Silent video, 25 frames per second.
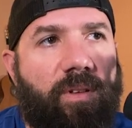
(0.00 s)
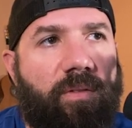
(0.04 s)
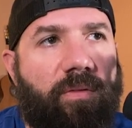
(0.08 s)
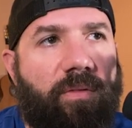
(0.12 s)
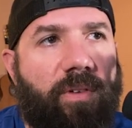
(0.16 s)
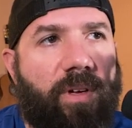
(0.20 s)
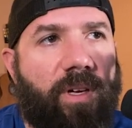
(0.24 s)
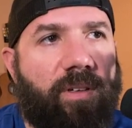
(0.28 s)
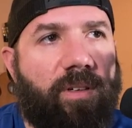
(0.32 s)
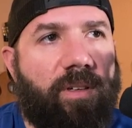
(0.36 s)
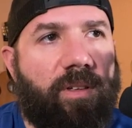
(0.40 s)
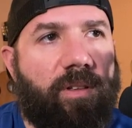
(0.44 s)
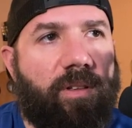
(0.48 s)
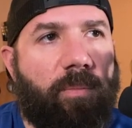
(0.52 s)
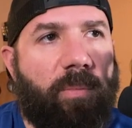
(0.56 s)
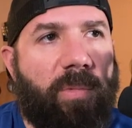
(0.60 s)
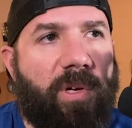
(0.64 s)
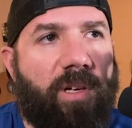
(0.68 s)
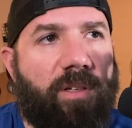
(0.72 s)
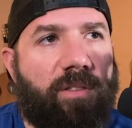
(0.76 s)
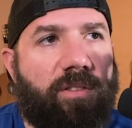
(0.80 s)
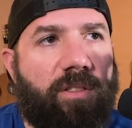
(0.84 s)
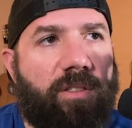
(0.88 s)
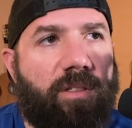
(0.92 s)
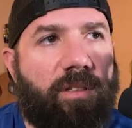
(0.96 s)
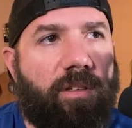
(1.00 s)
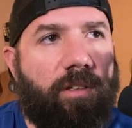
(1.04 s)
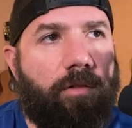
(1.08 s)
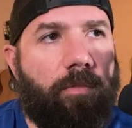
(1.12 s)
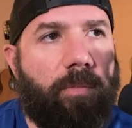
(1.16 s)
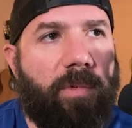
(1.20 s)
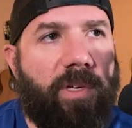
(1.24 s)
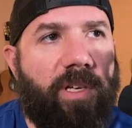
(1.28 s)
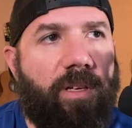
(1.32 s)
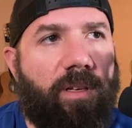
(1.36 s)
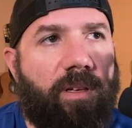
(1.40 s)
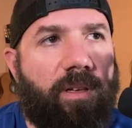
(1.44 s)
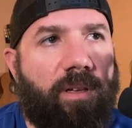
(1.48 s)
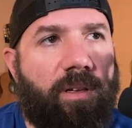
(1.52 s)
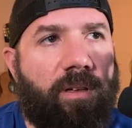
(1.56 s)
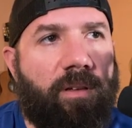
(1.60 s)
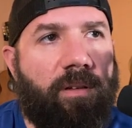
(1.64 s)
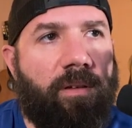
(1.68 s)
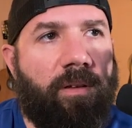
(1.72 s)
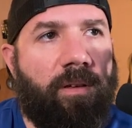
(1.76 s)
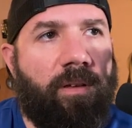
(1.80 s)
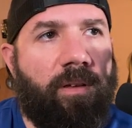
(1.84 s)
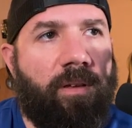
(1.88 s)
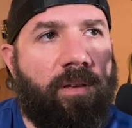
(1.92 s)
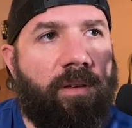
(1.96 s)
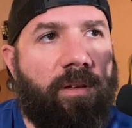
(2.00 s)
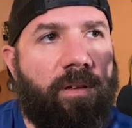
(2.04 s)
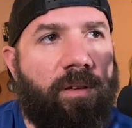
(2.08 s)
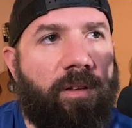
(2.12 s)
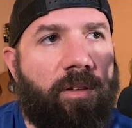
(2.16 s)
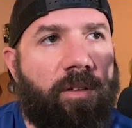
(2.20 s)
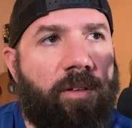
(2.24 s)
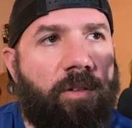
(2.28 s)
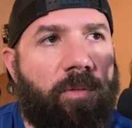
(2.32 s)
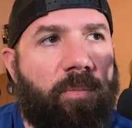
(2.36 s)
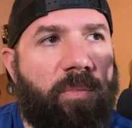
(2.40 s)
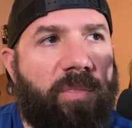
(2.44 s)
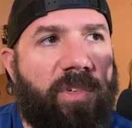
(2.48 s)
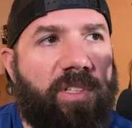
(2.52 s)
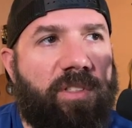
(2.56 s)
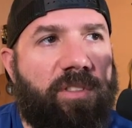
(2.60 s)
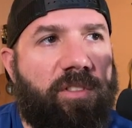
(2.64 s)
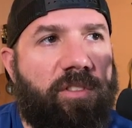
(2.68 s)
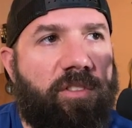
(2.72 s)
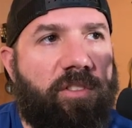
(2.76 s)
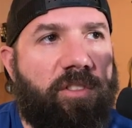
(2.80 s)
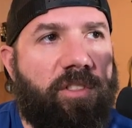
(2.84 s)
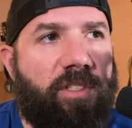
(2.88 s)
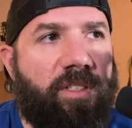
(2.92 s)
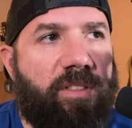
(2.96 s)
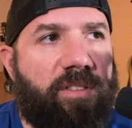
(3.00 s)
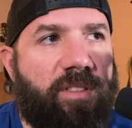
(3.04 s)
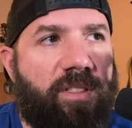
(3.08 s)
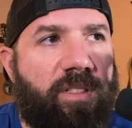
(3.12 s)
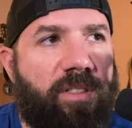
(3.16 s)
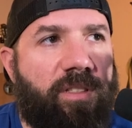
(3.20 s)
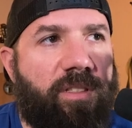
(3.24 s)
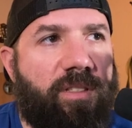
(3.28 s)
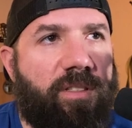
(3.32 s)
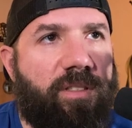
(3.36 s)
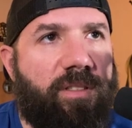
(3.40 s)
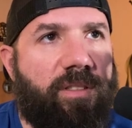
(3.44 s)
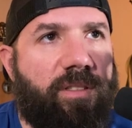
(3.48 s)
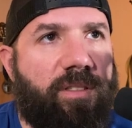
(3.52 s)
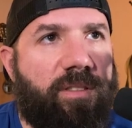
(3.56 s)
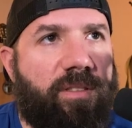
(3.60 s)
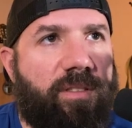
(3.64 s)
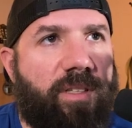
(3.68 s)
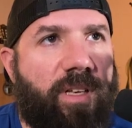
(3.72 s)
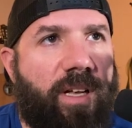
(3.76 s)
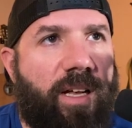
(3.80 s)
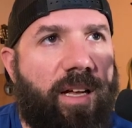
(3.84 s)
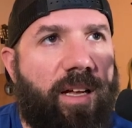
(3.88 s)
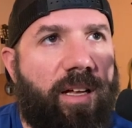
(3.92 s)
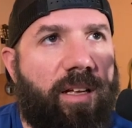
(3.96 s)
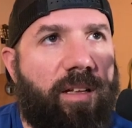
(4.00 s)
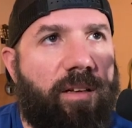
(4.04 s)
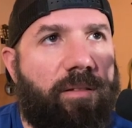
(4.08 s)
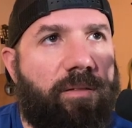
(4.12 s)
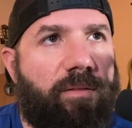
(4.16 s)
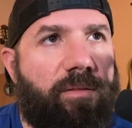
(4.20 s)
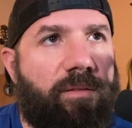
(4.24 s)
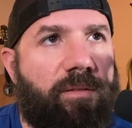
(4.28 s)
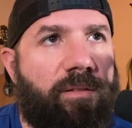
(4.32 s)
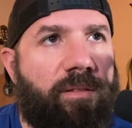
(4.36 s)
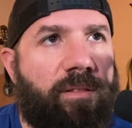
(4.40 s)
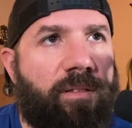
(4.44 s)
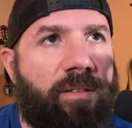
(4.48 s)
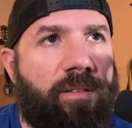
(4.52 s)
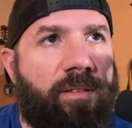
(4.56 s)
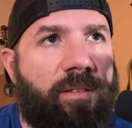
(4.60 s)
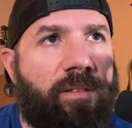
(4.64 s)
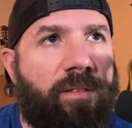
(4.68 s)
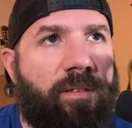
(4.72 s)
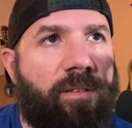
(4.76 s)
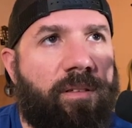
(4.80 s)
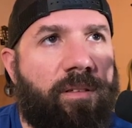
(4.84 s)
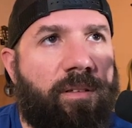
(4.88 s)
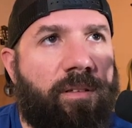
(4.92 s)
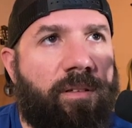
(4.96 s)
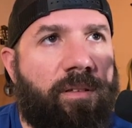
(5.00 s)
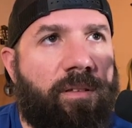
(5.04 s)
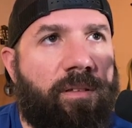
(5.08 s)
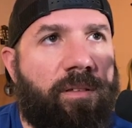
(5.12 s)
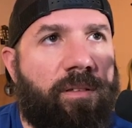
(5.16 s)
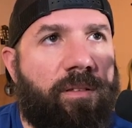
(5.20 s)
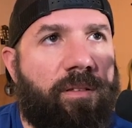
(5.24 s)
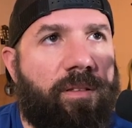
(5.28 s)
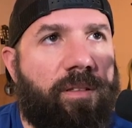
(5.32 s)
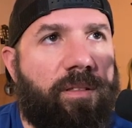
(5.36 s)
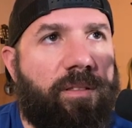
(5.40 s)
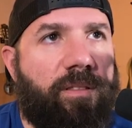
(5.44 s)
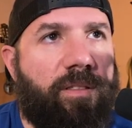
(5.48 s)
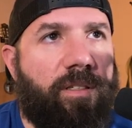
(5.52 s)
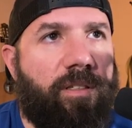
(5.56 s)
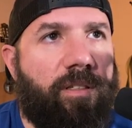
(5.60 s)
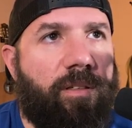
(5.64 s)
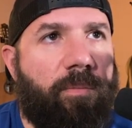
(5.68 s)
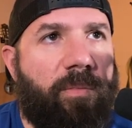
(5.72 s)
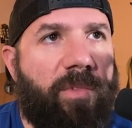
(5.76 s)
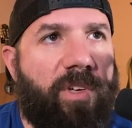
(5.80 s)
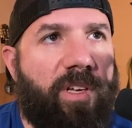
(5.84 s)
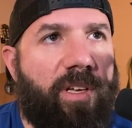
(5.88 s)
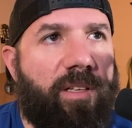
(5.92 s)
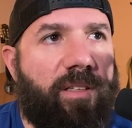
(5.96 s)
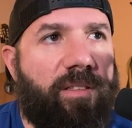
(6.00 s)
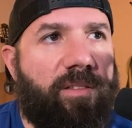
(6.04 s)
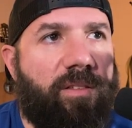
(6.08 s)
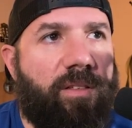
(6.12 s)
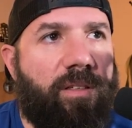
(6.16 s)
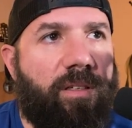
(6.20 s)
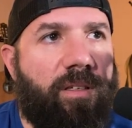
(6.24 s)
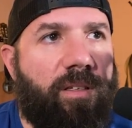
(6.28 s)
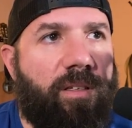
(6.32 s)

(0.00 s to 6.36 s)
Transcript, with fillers: affecting the punch a little bit. But it's just in this side. Let's hear the mids.